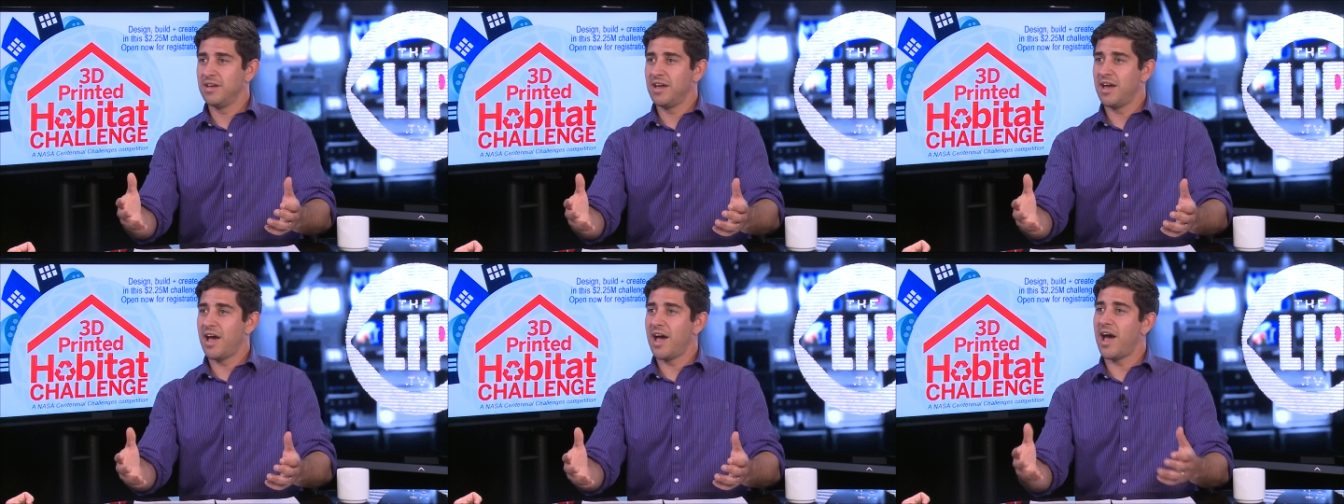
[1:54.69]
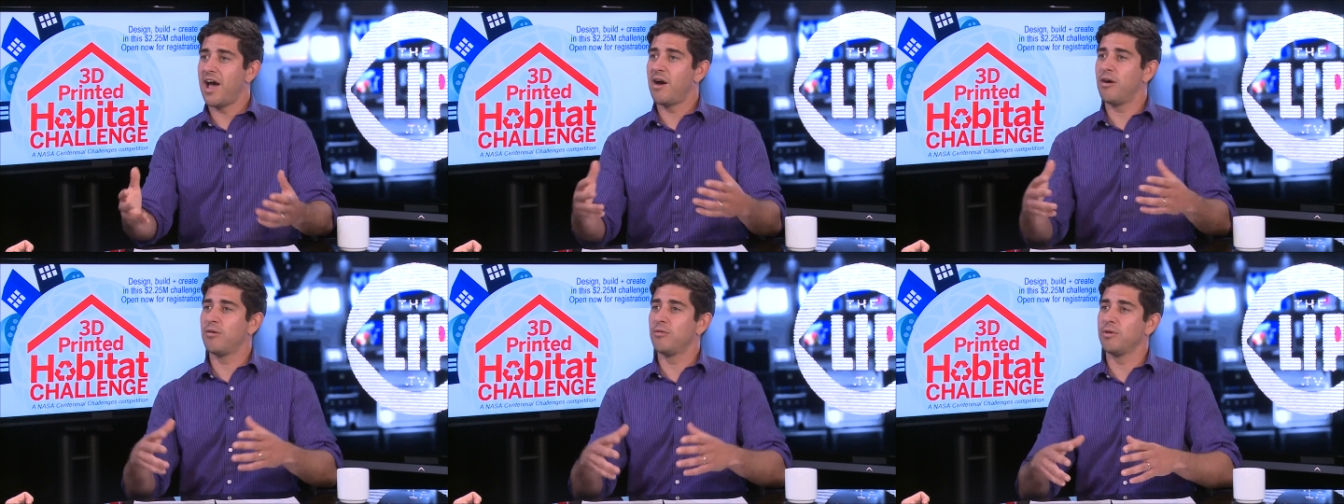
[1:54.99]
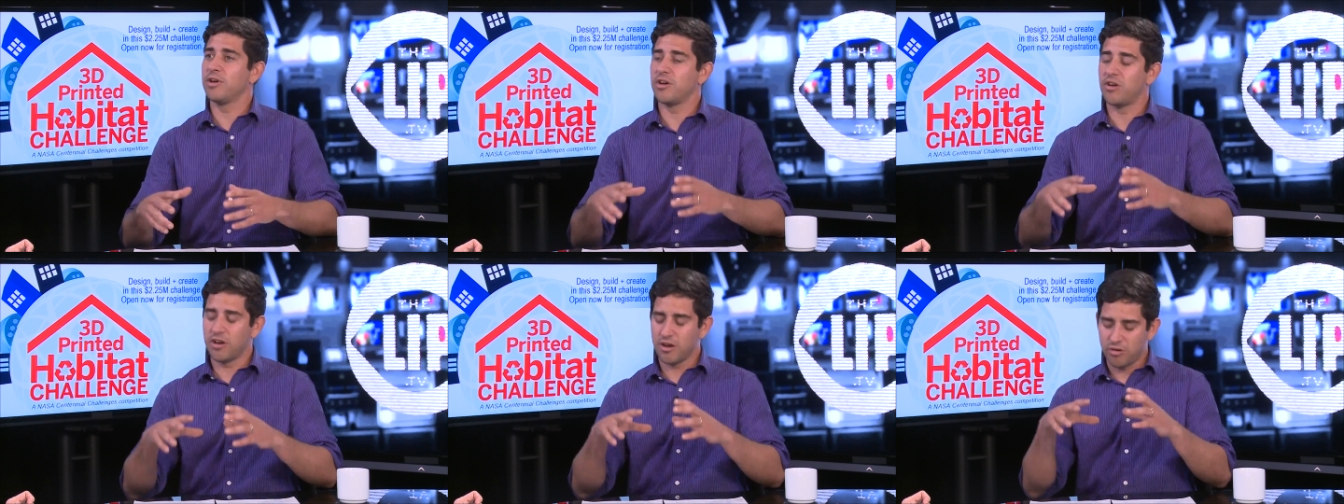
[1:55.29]
How are
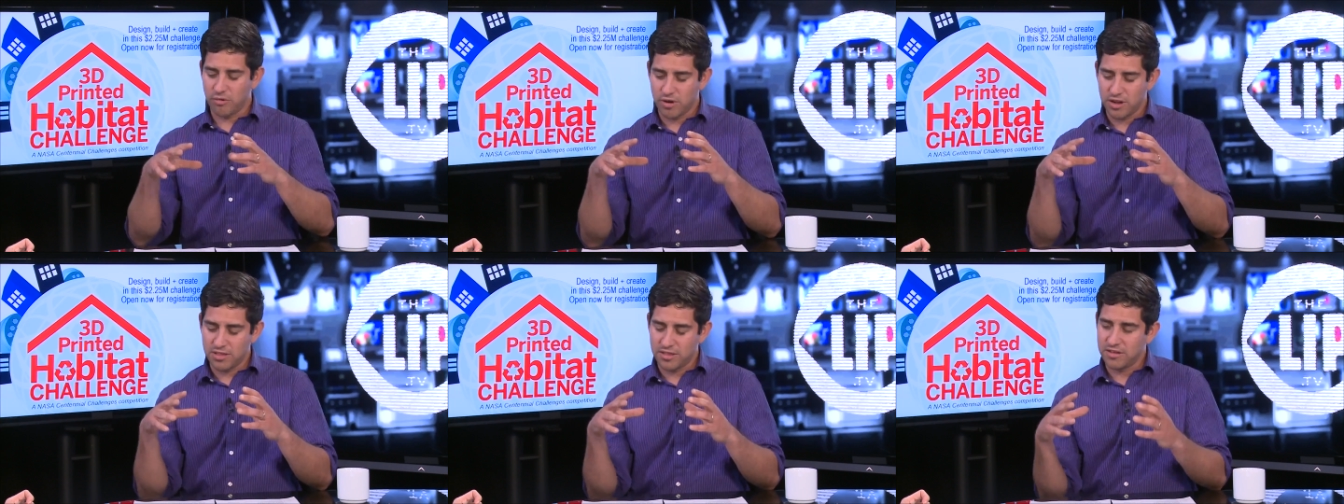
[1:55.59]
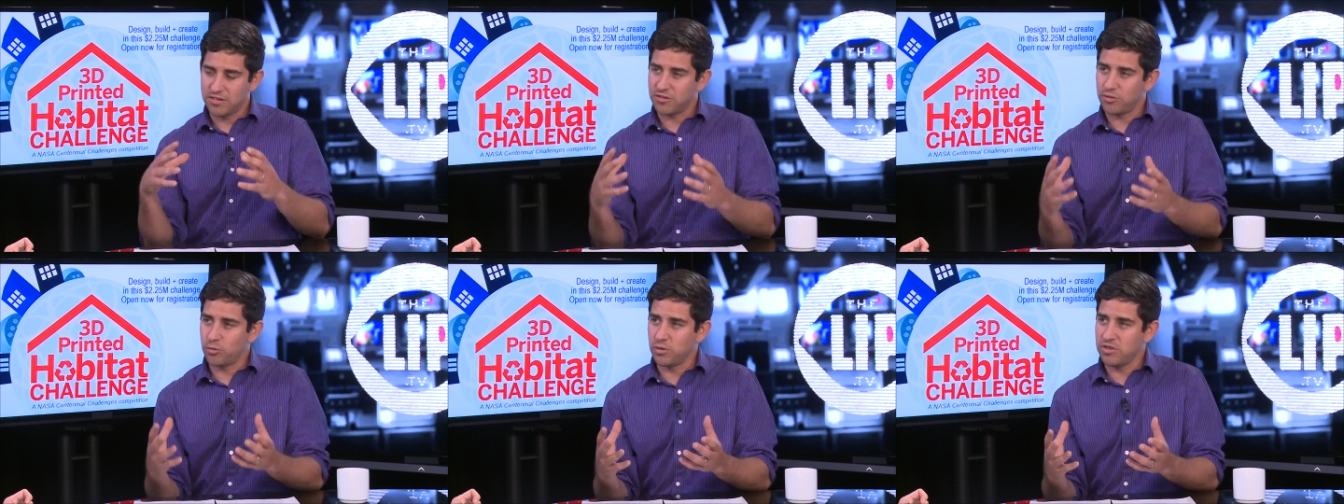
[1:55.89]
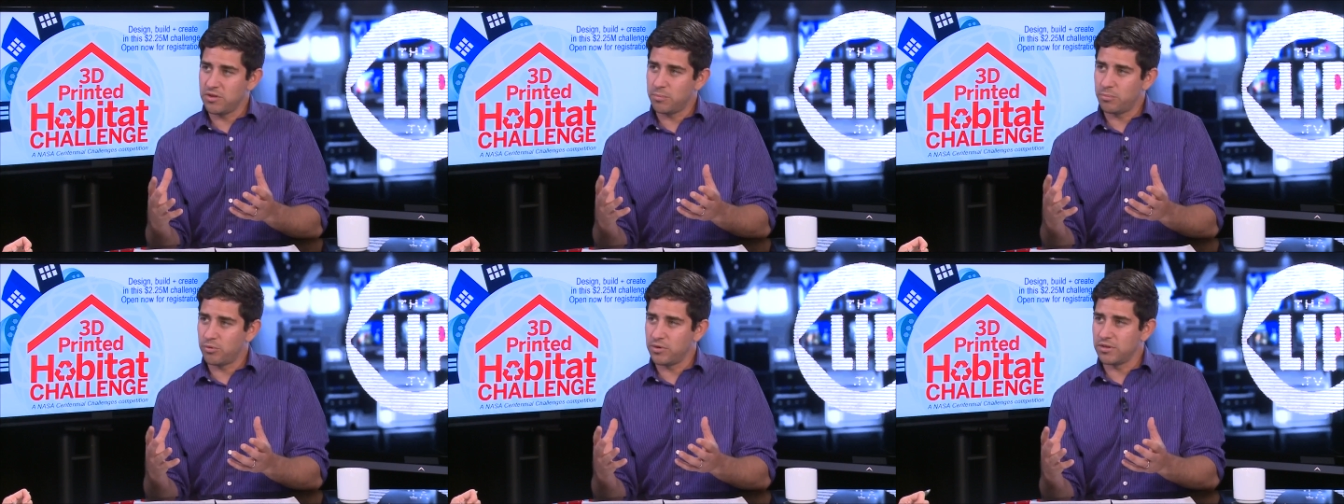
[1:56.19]
we going to create these
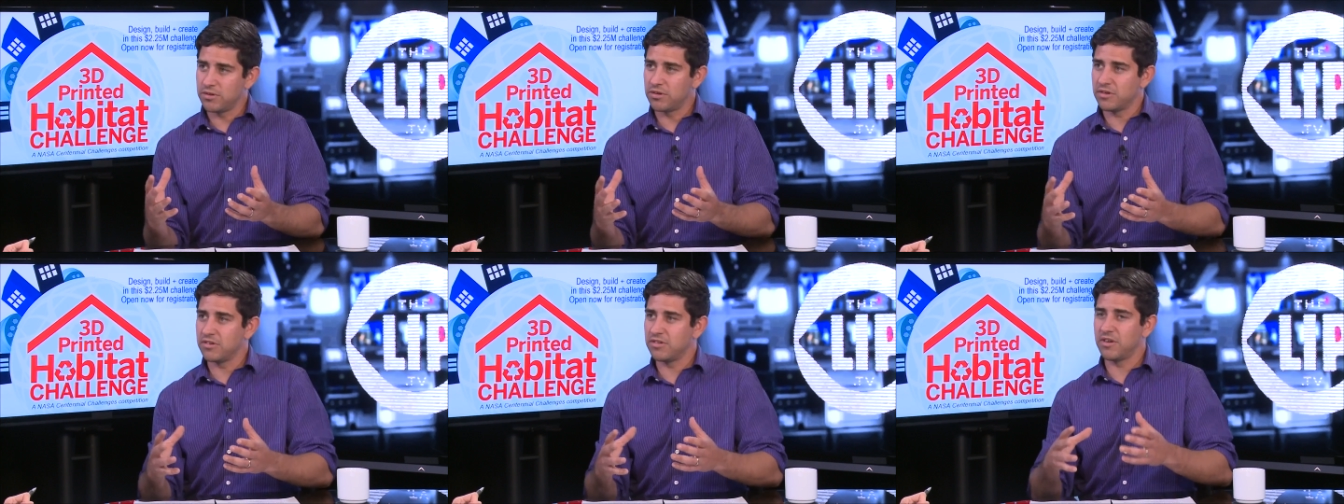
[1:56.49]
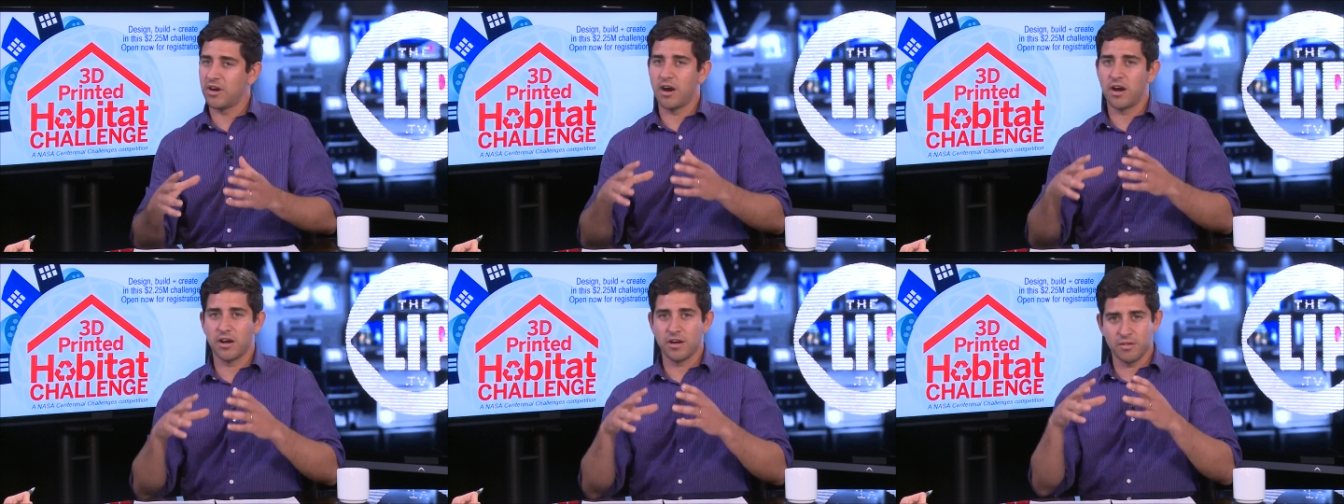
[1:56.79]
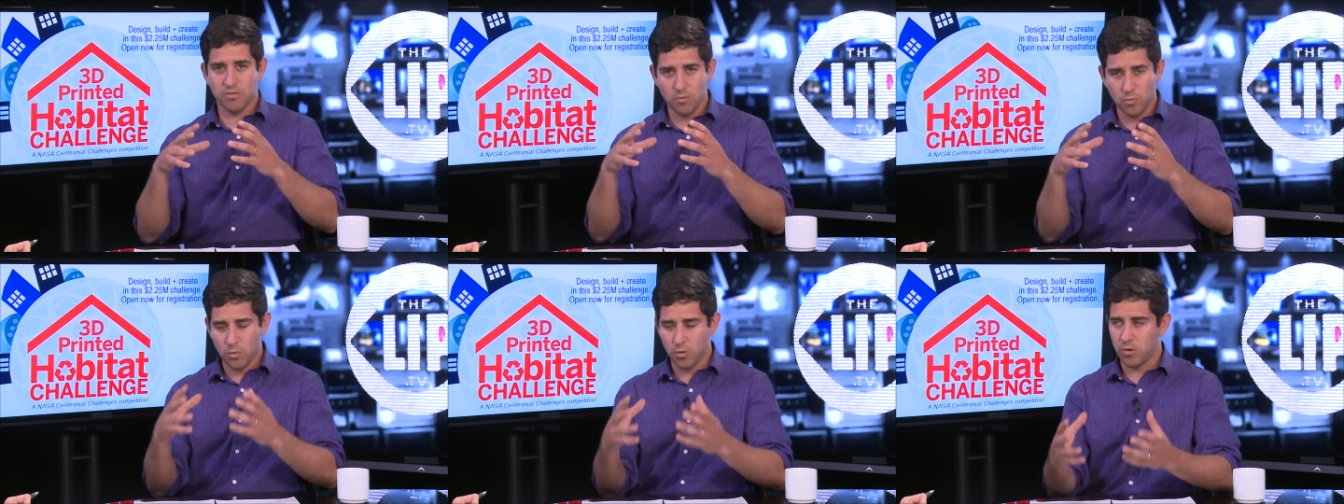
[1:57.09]
3D printers that
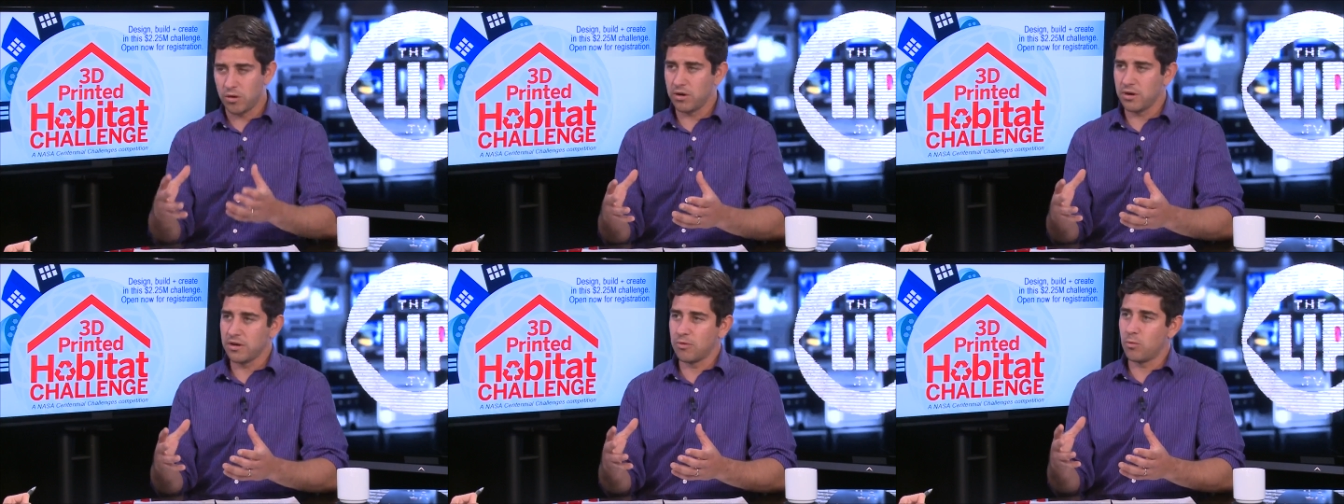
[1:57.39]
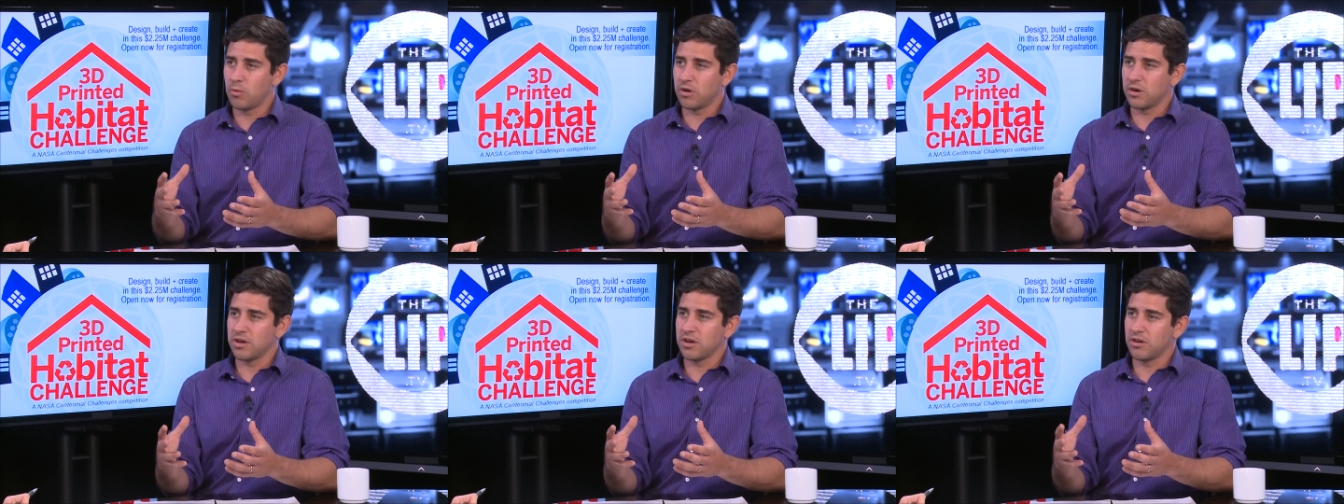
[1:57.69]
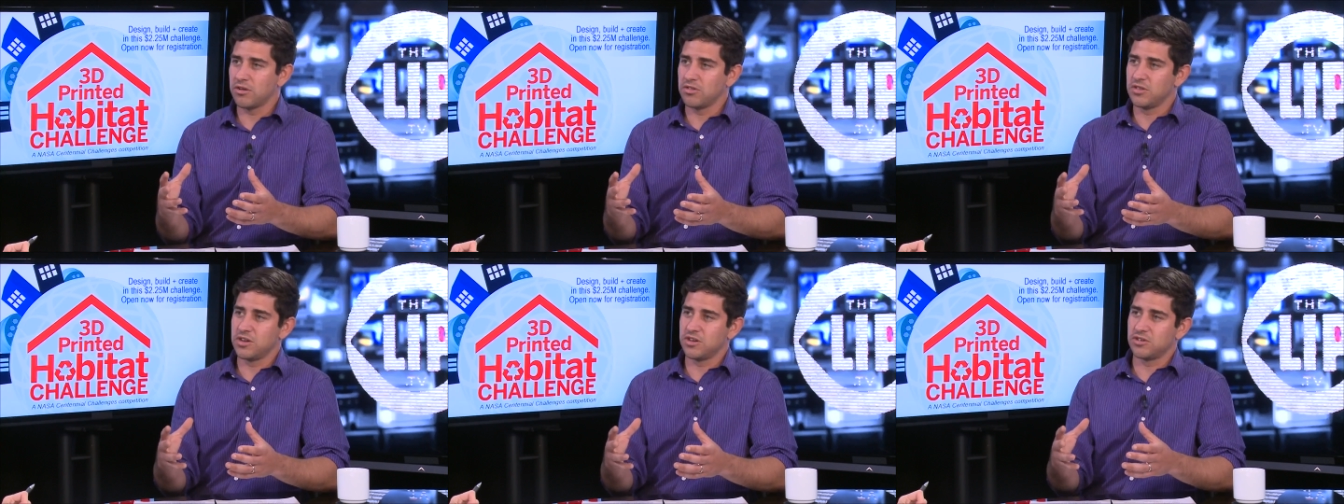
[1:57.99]
are in working
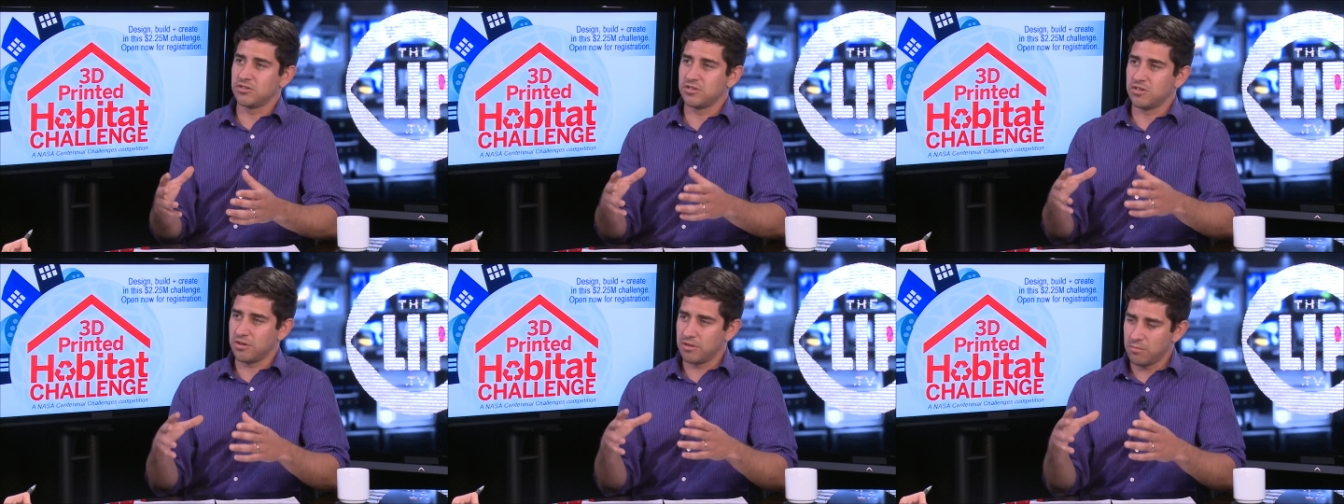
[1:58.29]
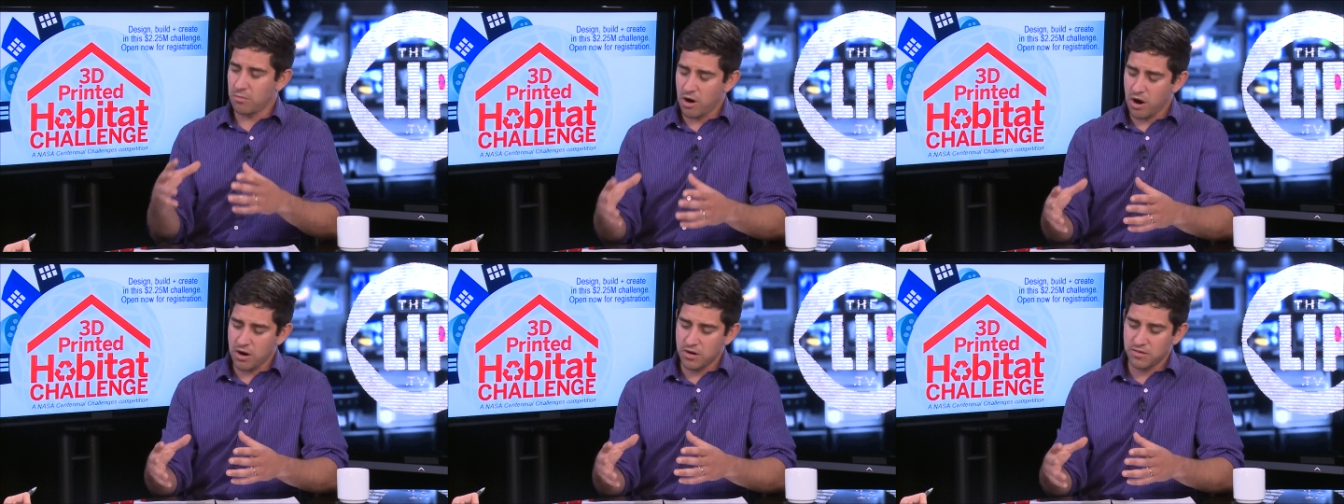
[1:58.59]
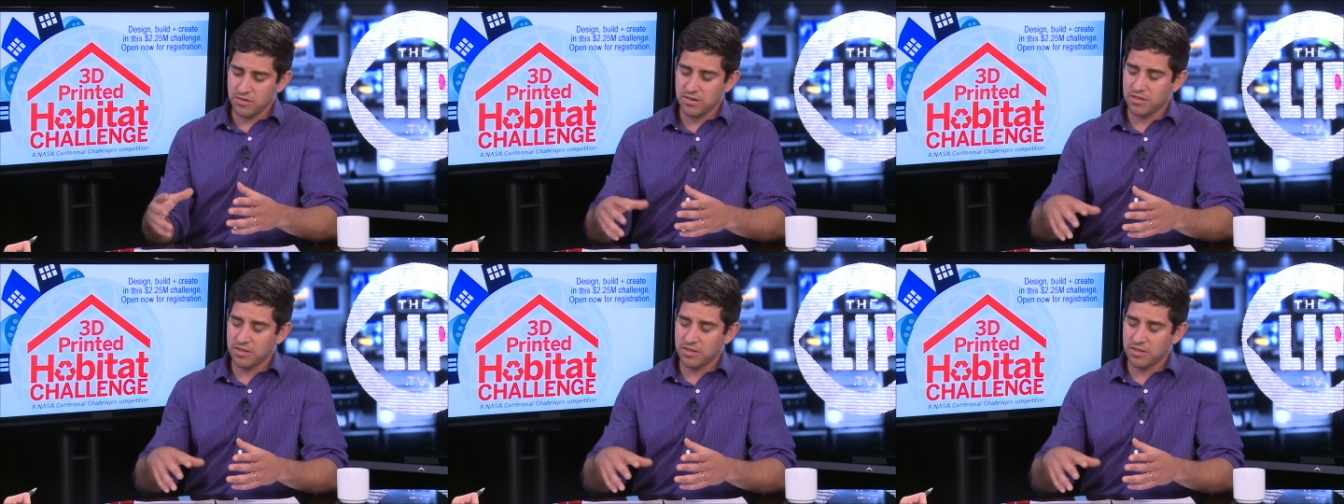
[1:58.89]
conditions in Mars,